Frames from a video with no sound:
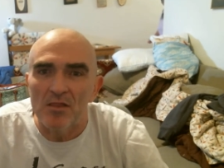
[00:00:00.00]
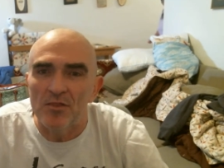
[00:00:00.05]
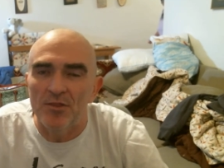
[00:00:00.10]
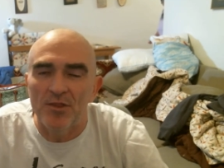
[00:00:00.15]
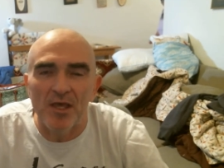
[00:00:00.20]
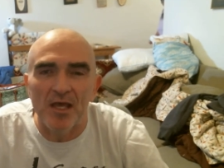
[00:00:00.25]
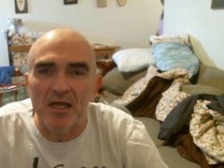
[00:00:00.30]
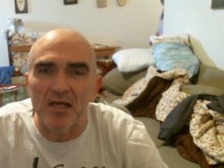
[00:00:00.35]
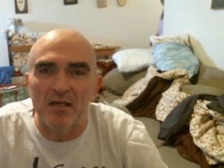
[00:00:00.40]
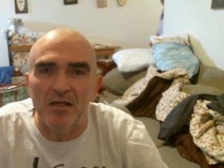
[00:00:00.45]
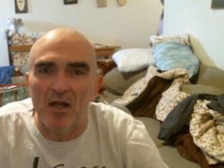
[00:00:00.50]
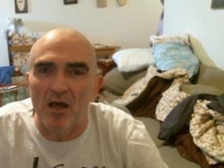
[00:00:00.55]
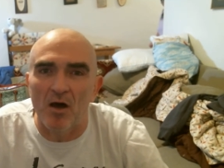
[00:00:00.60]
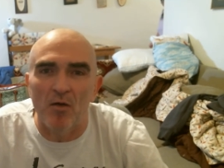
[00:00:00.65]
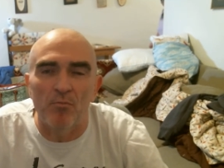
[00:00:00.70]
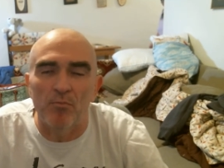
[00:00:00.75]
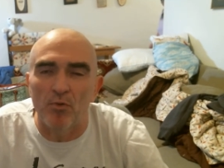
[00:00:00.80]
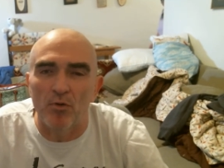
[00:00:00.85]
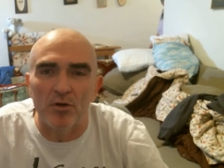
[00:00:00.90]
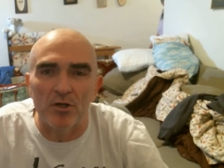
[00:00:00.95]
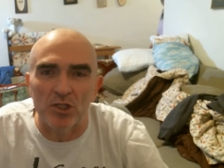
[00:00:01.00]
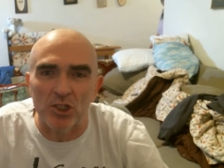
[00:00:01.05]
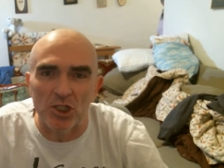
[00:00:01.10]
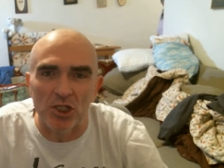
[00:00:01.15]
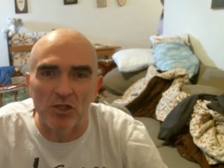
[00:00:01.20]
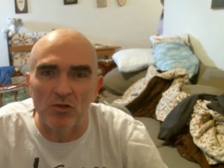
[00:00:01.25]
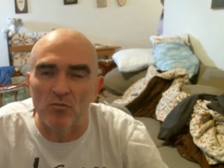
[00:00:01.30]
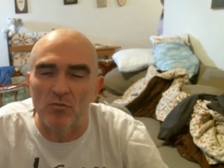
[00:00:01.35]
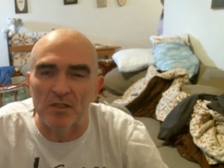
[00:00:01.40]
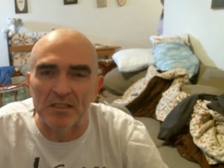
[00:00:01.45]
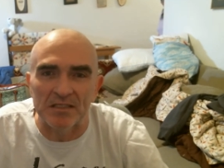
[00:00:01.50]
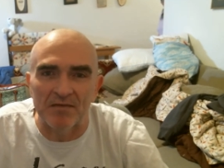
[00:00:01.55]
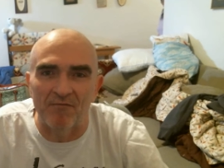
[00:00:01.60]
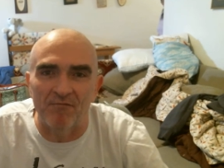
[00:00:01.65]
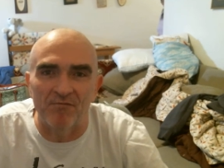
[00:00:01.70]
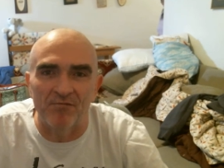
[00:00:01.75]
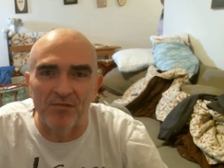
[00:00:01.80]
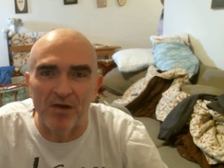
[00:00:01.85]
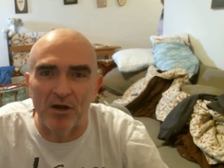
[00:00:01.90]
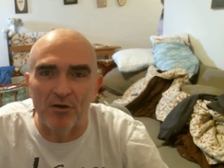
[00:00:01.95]
that abortion was
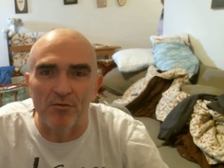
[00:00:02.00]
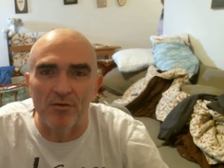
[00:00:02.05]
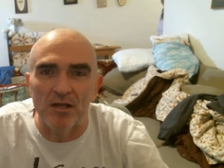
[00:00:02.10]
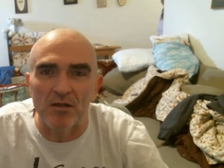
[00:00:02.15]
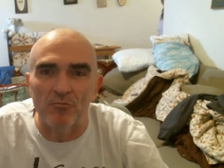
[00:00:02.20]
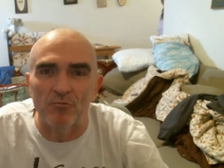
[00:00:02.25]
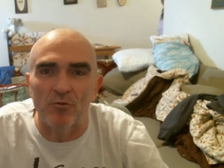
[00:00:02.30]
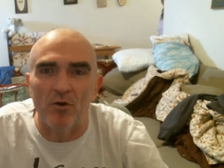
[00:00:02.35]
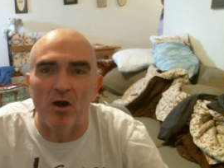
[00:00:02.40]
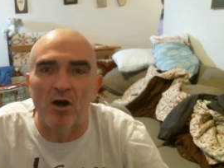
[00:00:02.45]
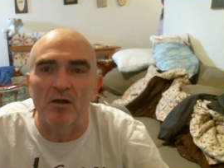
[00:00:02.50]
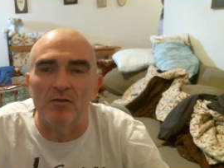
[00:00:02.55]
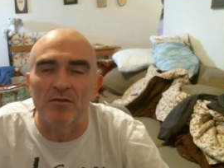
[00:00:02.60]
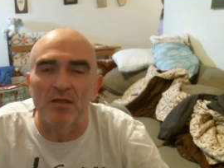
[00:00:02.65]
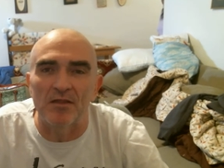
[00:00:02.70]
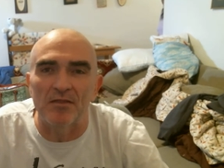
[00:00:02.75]
very wrong,